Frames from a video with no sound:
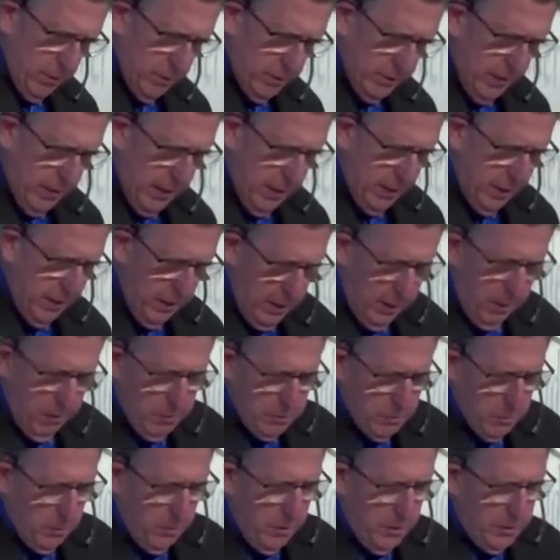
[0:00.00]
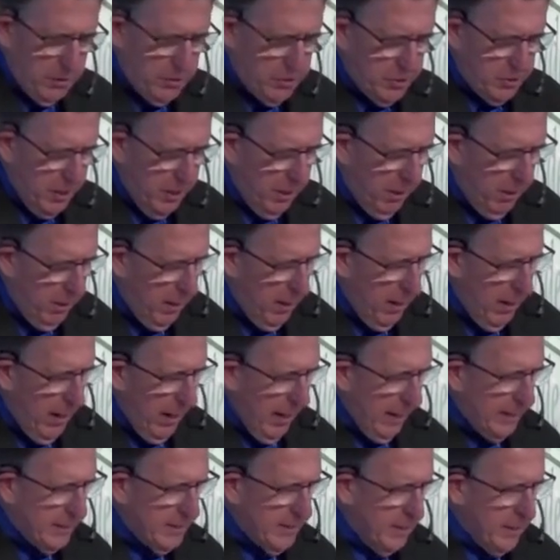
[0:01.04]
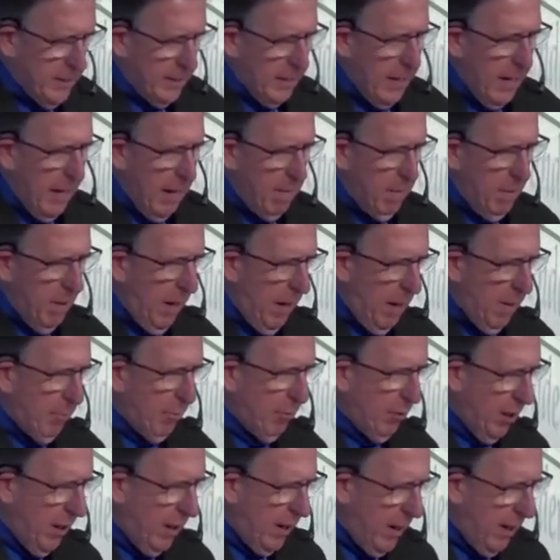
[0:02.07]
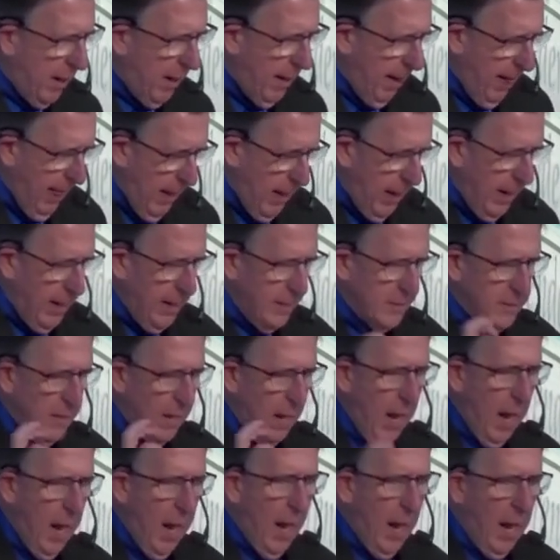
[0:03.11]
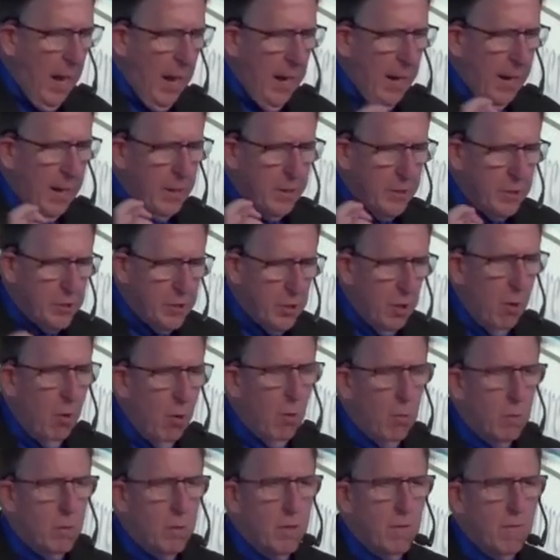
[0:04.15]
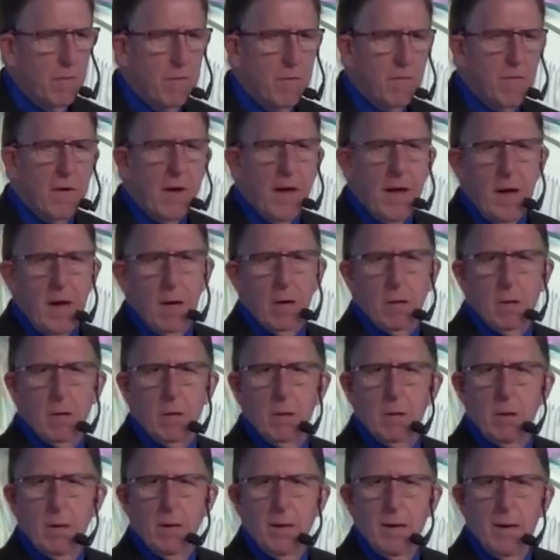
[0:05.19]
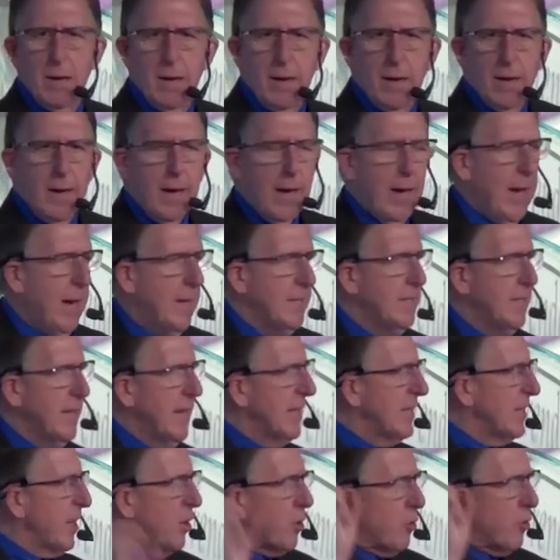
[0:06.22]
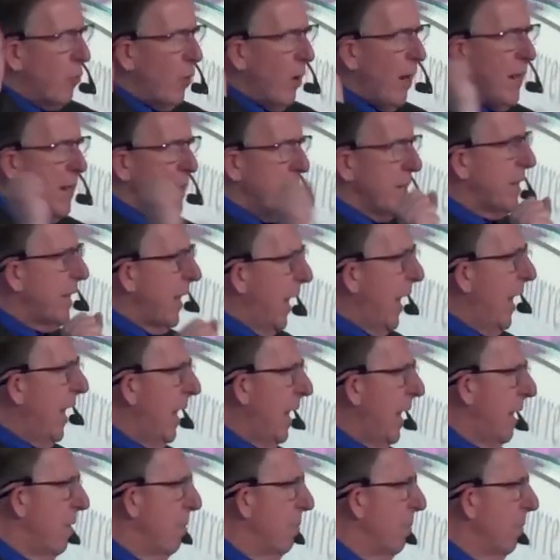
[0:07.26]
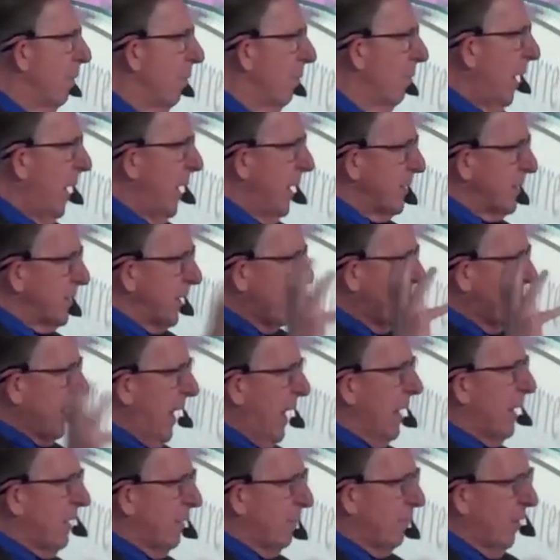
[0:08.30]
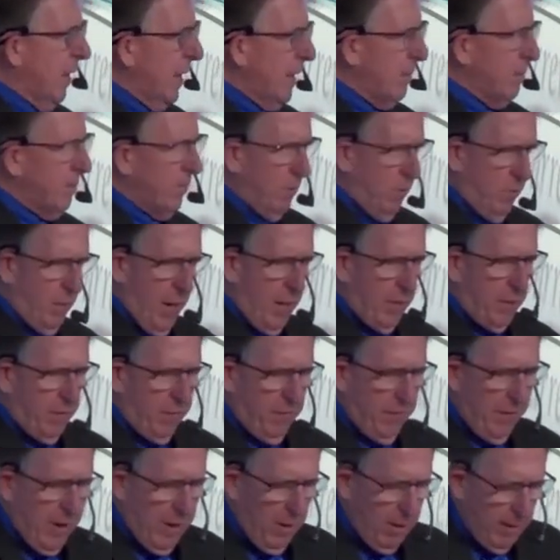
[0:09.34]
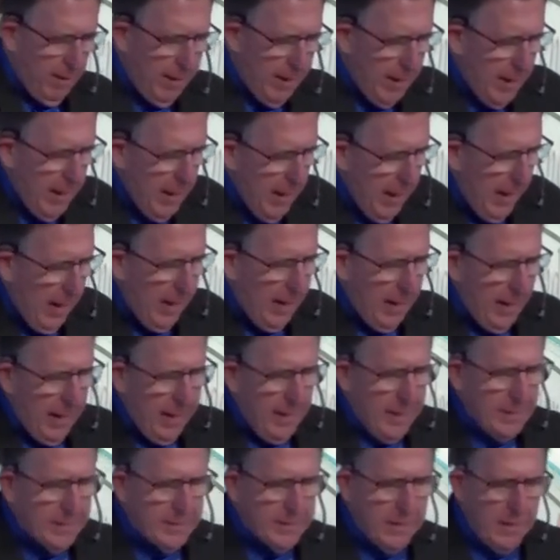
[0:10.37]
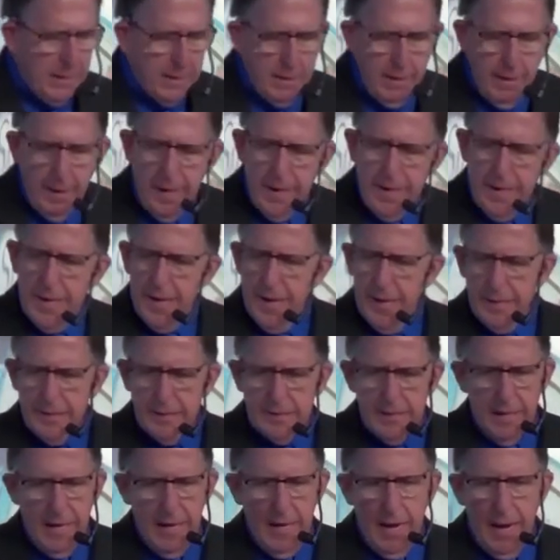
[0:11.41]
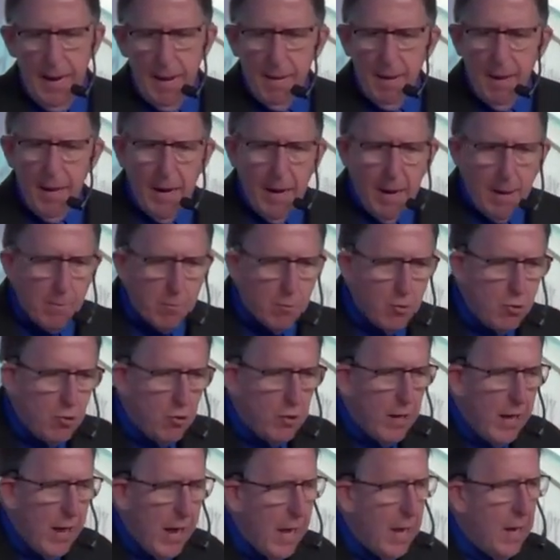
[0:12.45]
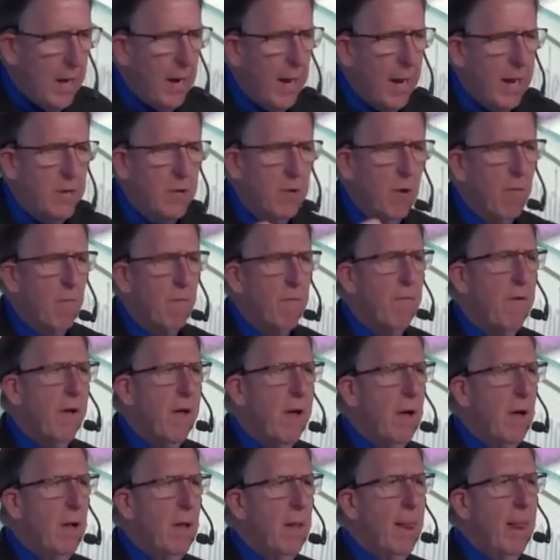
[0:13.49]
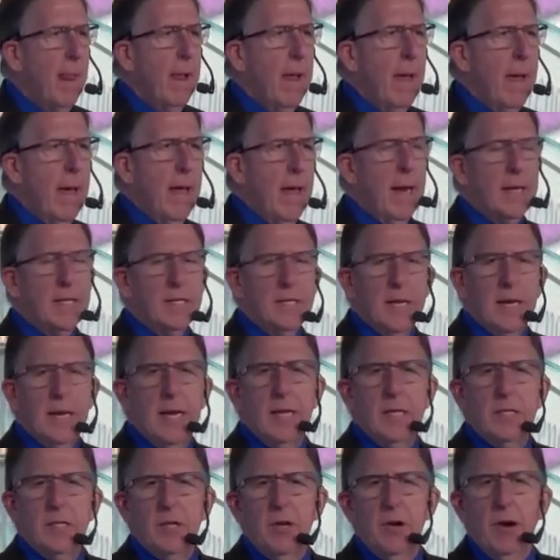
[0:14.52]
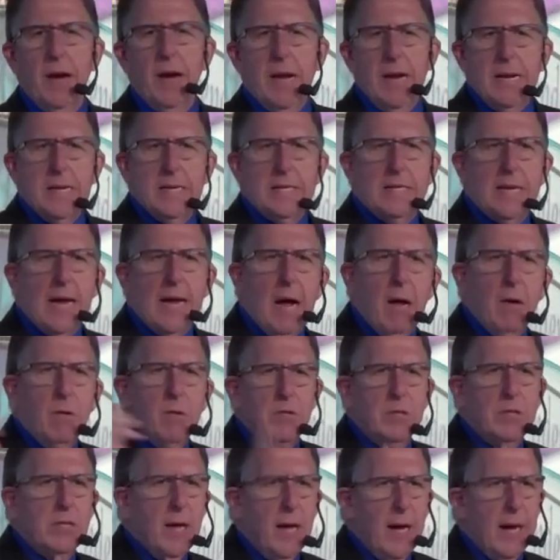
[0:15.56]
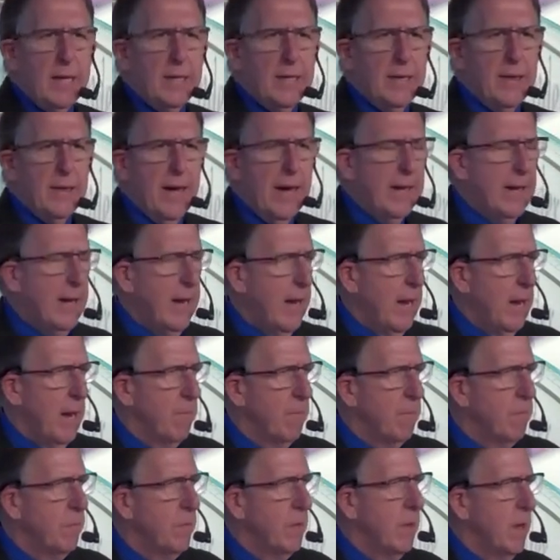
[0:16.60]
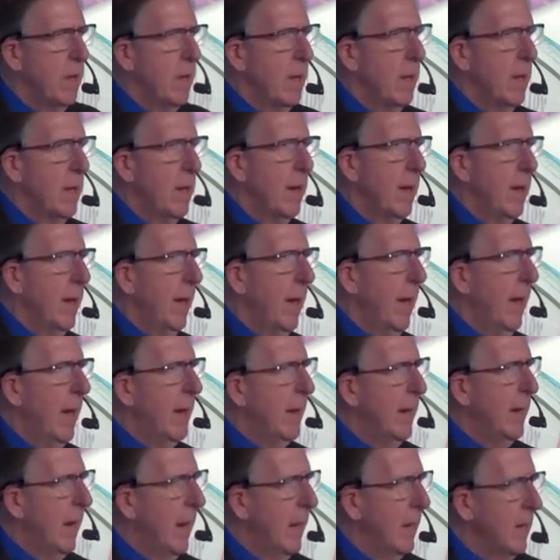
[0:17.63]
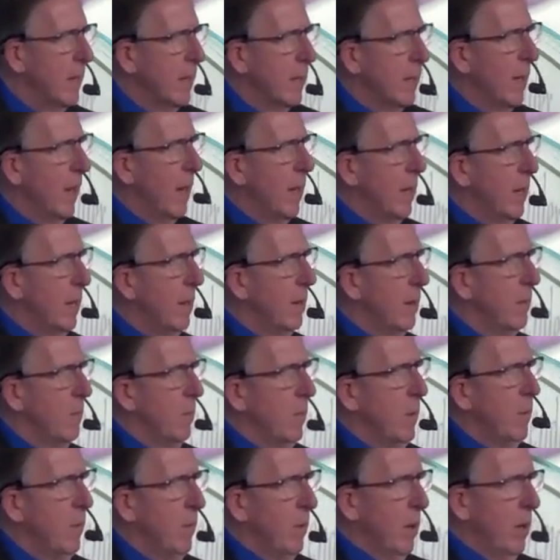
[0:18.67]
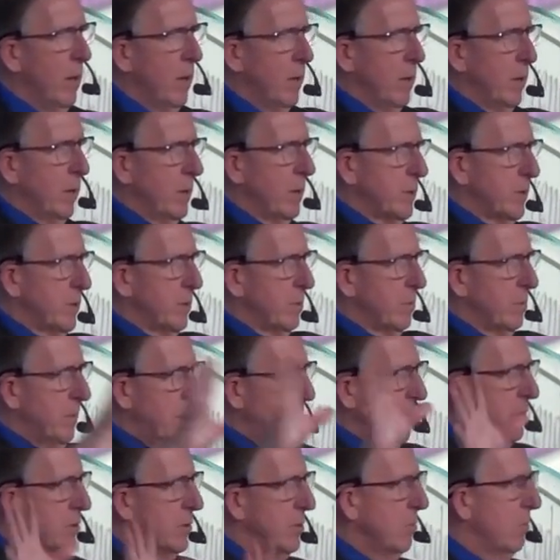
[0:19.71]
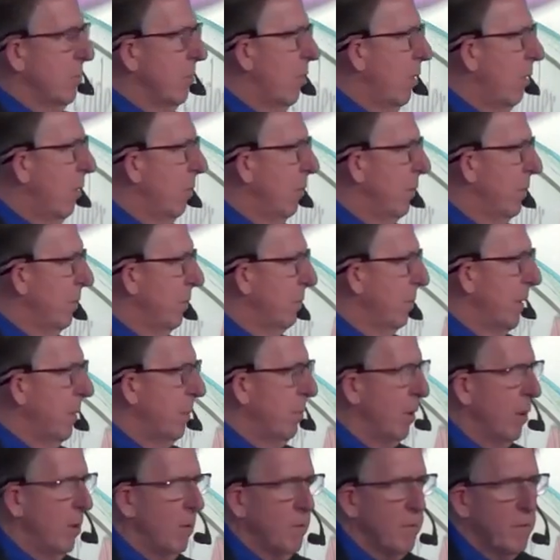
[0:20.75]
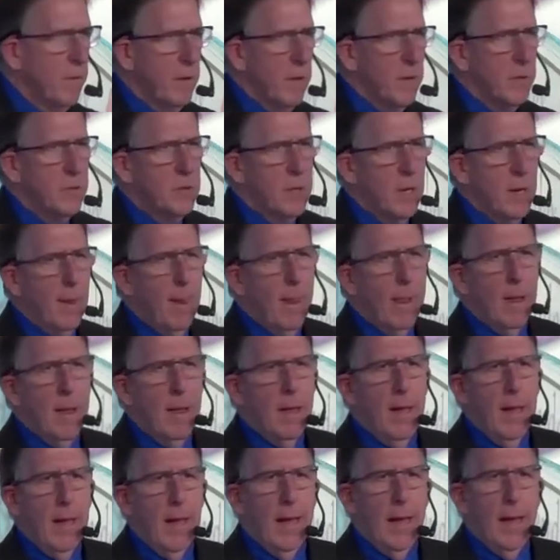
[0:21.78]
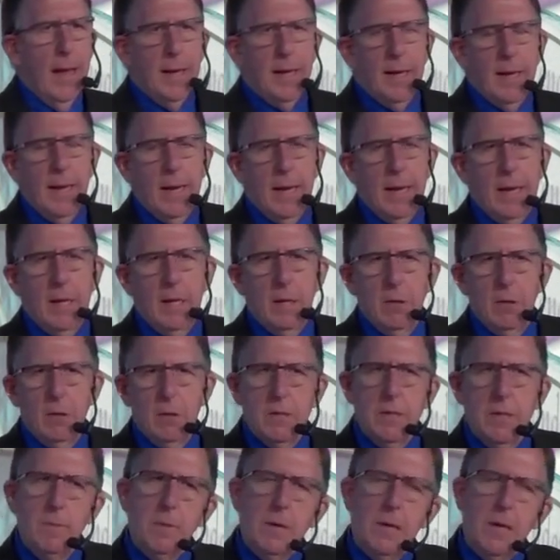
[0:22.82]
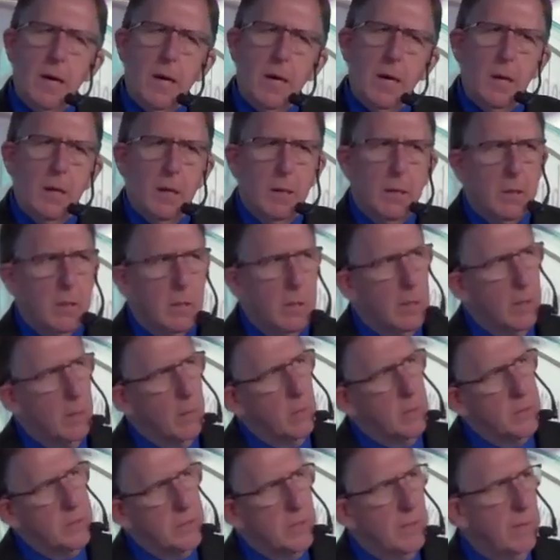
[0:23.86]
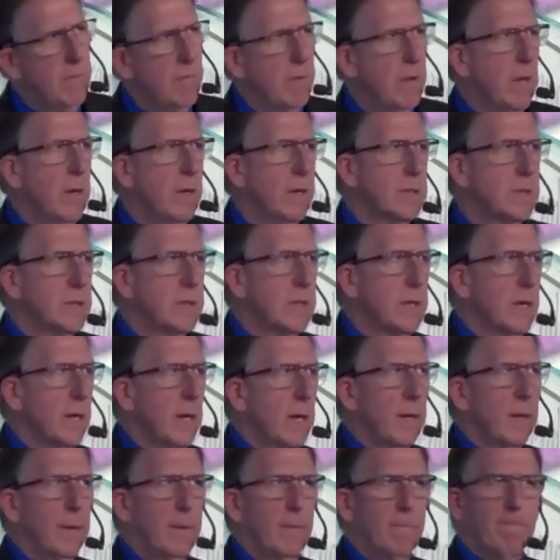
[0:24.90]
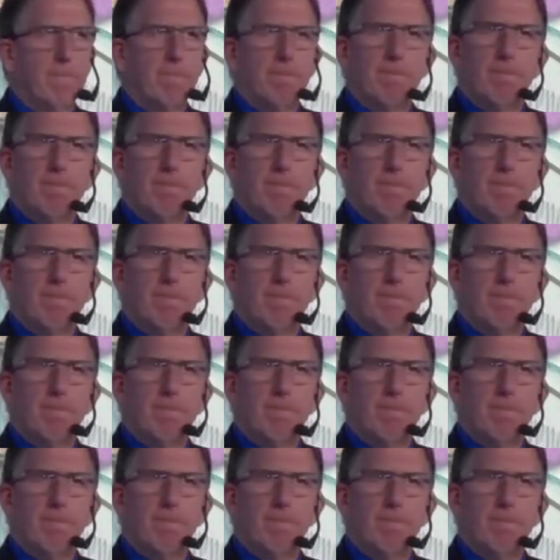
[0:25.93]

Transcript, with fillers: said that he was willing to share, and he said the game that I play is I don't fail. And I said that's a great game right? It's a great, game not to fail. And, and he said, yes, and, I, and I'm good at it. I don't fail. And I said, is there any downside to that game? And, and he kind of, we were on, this is a big Zoom call with people all over the country. And, and he looked at me kind of inquisitively and said,